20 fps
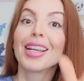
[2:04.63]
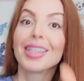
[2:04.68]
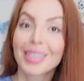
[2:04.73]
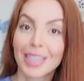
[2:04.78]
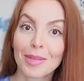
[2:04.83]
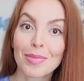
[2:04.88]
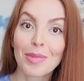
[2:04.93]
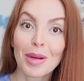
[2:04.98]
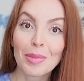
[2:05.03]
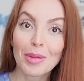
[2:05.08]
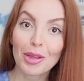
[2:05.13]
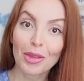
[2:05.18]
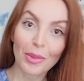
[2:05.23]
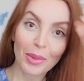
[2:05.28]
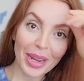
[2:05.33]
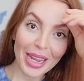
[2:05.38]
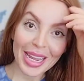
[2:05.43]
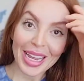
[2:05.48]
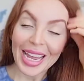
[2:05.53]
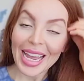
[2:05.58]
Tip number
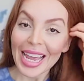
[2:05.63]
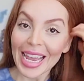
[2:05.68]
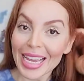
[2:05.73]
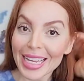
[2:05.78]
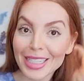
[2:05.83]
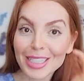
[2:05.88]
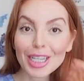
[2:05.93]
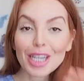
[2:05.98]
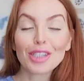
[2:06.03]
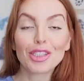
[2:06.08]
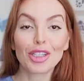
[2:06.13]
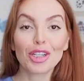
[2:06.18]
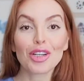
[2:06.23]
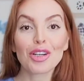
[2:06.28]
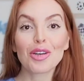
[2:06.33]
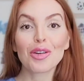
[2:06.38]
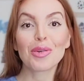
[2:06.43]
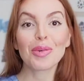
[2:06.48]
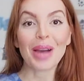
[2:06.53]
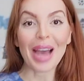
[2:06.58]
3 is
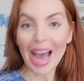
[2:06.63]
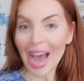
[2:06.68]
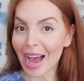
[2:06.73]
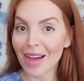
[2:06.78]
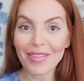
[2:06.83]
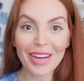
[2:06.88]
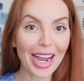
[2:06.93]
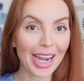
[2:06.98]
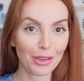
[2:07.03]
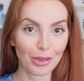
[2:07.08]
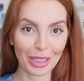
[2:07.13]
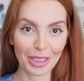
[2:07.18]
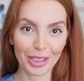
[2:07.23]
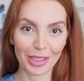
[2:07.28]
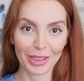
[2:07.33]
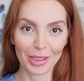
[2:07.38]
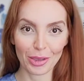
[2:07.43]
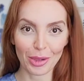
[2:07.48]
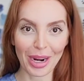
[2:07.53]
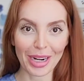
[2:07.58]
to have a
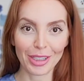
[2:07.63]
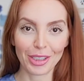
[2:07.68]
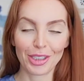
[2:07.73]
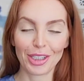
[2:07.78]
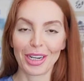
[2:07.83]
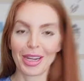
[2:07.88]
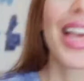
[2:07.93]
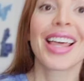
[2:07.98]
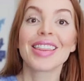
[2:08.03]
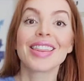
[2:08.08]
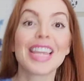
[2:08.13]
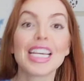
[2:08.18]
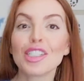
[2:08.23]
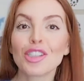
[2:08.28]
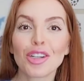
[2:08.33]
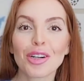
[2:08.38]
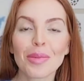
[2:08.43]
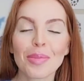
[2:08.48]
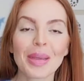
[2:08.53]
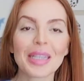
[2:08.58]
hydration strategy. This
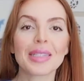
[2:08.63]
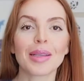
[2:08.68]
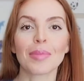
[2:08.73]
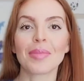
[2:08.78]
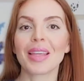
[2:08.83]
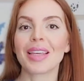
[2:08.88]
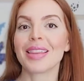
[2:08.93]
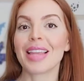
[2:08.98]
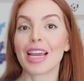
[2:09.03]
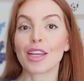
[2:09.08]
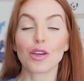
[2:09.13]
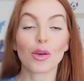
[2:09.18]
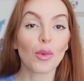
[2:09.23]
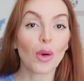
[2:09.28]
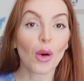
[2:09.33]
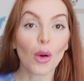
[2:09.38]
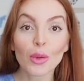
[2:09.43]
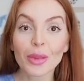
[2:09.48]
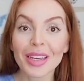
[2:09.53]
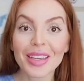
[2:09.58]
shouldn't be something that you
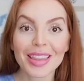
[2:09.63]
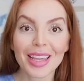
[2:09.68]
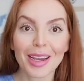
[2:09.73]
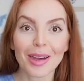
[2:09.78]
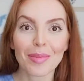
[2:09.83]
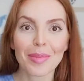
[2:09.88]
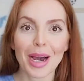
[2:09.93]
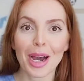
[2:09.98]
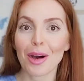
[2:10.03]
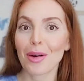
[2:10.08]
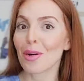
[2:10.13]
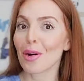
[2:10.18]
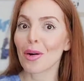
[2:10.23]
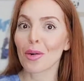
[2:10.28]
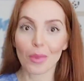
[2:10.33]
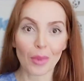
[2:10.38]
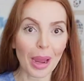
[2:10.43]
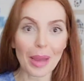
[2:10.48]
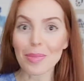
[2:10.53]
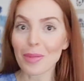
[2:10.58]
only think about
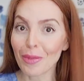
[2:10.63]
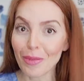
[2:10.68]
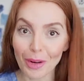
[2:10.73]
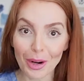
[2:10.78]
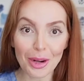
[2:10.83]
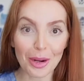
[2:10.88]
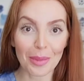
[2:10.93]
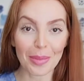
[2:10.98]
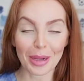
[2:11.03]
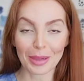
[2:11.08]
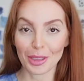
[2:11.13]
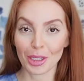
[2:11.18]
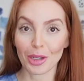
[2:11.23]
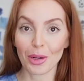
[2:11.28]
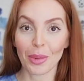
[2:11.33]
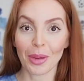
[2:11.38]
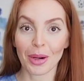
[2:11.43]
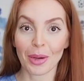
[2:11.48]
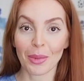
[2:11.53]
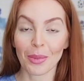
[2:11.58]
right before you're about to
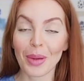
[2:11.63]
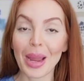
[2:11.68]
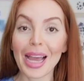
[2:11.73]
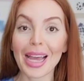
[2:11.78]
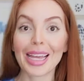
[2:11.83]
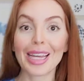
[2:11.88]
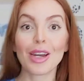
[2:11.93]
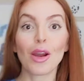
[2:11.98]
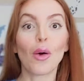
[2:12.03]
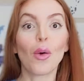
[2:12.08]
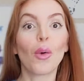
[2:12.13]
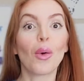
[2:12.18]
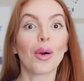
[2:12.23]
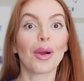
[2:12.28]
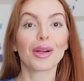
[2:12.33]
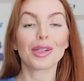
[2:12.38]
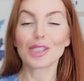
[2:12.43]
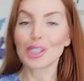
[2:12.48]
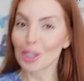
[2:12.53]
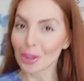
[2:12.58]
go on a run
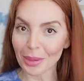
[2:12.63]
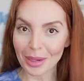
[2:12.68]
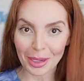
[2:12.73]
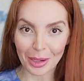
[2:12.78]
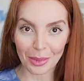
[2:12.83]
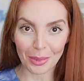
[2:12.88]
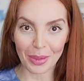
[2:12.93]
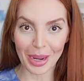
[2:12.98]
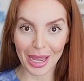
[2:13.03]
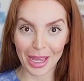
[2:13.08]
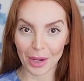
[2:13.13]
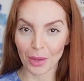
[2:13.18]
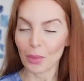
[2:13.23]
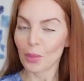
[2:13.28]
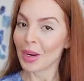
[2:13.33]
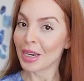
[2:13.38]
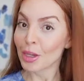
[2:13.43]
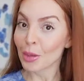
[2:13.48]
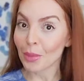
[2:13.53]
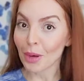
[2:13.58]
or during a run
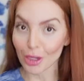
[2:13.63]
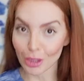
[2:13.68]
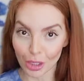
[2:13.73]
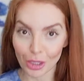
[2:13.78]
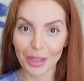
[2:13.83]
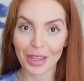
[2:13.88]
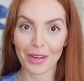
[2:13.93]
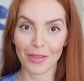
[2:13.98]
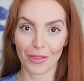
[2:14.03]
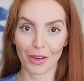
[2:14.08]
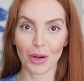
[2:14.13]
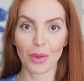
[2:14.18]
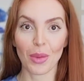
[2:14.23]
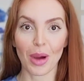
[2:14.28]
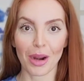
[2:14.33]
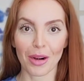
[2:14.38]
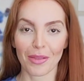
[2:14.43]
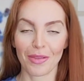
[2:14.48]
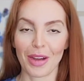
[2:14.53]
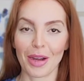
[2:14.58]
when you are looking for a
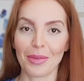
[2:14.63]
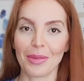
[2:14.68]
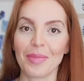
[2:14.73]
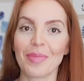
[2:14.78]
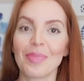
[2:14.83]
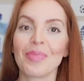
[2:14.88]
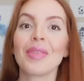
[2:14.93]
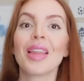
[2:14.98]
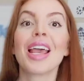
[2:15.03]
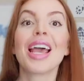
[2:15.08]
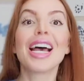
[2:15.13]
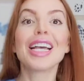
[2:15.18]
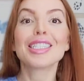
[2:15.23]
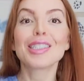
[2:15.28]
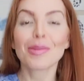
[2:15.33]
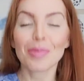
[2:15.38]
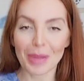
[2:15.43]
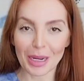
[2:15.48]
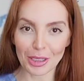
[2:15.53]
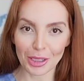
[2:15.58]
water fountain,
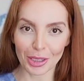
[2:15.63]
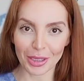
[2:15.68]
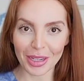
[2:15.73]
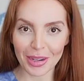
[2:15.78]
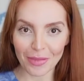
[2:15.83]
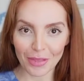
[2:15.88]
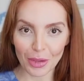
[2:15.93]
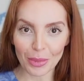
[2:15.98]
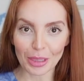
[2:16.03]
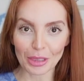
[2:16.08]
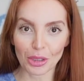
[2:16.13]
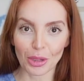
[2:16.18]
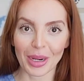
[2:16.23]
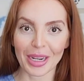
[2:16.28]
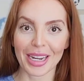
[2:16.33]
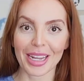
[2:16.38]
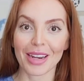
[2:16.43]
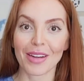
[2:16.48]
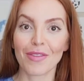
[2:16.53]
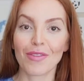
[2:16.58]
especially if you are
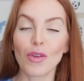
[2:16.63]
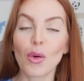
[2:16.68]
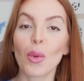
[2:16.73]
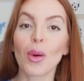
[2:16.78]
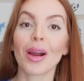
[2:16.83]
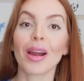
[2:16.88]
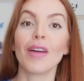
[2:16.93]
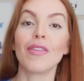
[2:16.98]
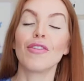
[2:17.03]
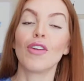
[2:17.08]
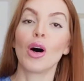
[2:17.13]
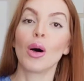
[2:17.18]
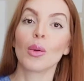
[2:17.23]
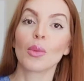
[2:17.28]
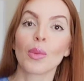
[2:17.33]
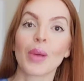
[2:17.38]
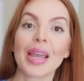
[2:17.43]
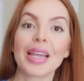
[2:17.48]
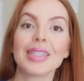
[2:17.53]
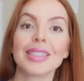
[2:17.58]
training for a fall
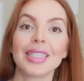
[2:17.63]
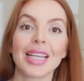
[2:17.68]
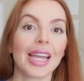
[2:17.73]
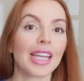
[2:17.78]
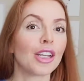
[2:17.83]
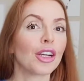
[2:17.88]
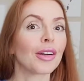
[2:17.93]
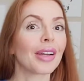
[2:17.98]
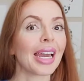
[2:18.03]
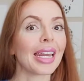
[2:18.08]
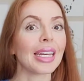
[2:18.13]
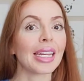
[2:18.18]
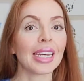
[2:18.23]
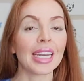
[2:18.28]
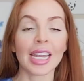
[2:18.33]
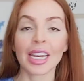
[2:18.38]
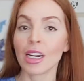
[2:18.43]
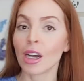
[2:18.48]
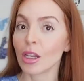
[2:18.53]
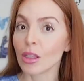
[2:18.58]
race and you're getting
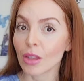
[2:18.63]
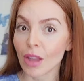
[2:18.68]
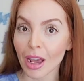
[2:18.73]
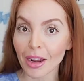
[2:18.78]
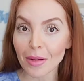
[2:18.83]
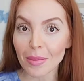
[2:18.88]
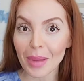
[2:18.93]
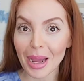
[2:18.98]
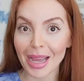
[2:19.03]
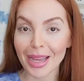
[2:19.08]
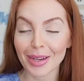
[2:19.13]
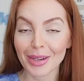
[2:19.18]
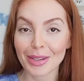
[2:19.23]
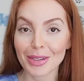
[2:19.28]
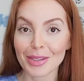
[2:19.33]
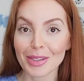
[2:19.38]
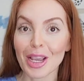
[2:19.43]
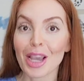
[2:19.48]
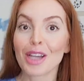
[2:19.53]
in a lot of miles